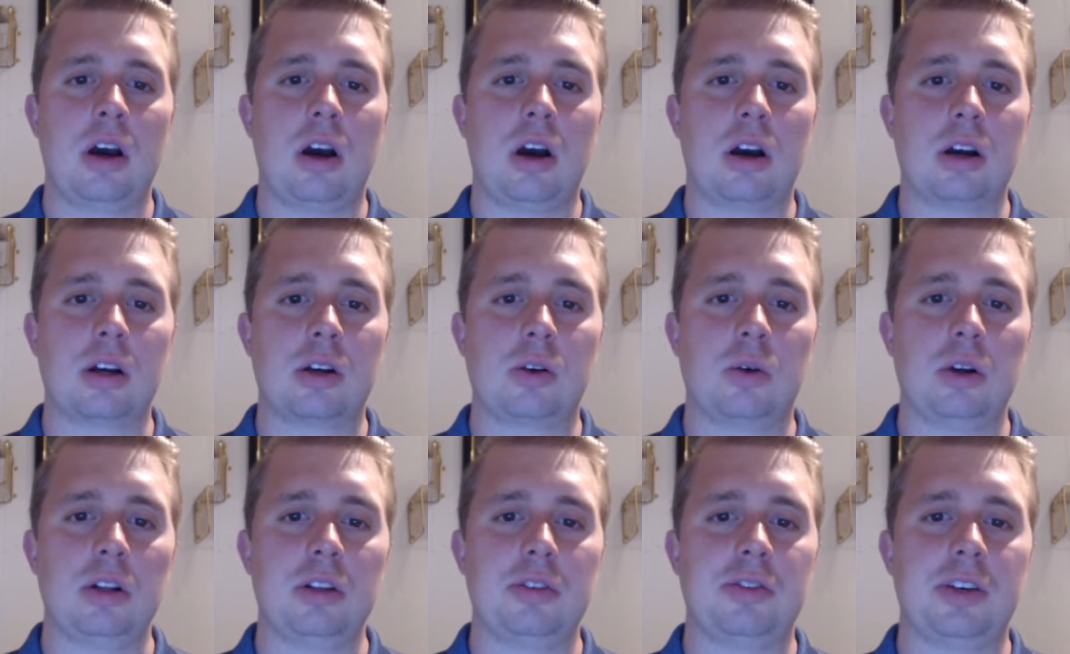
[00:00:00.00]
Our
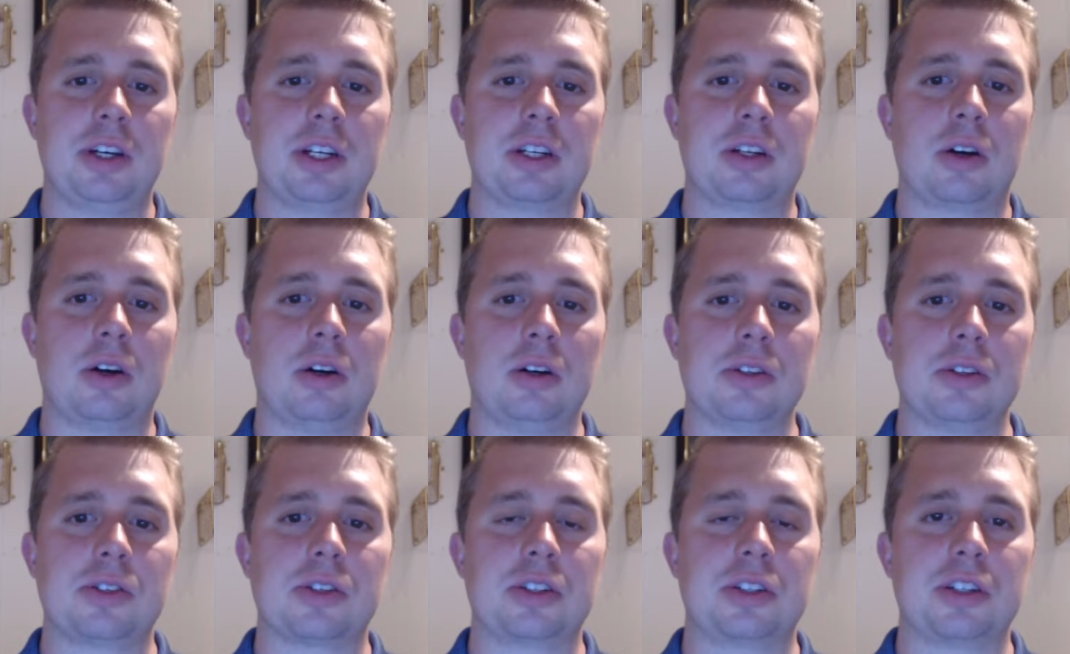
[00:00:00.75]
qualified
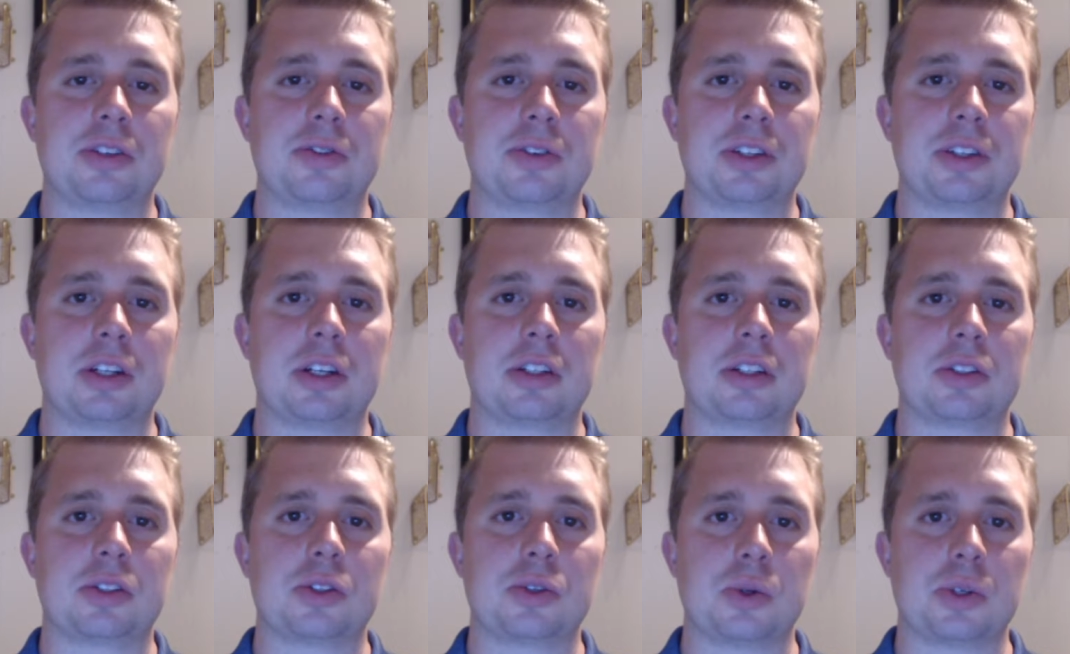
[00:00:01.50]
calls are different than
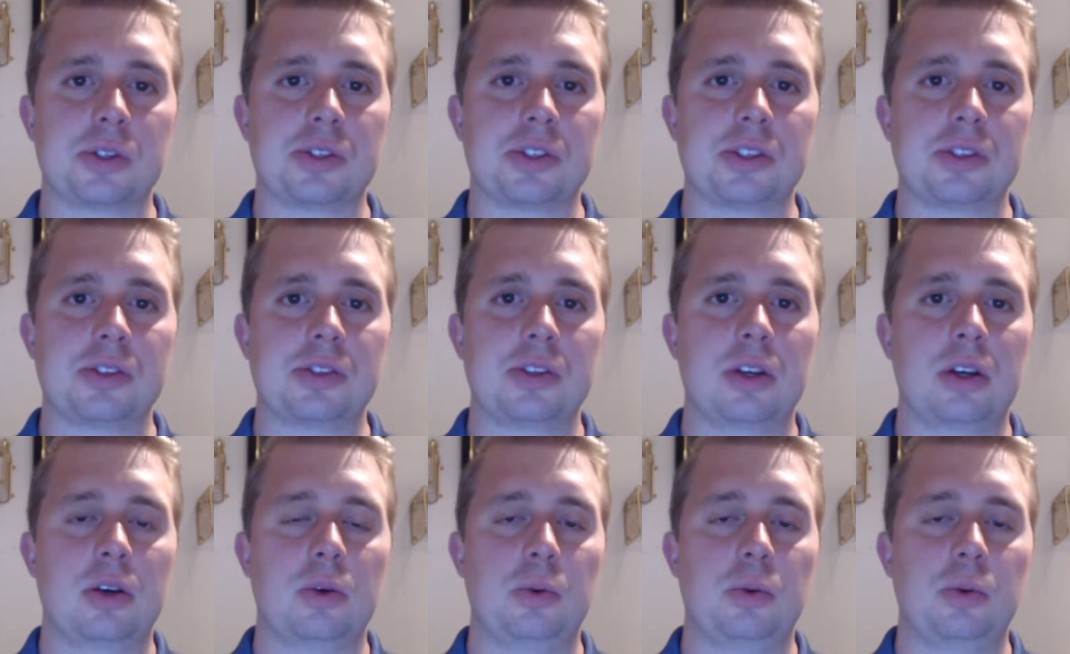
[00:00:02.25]
other sources.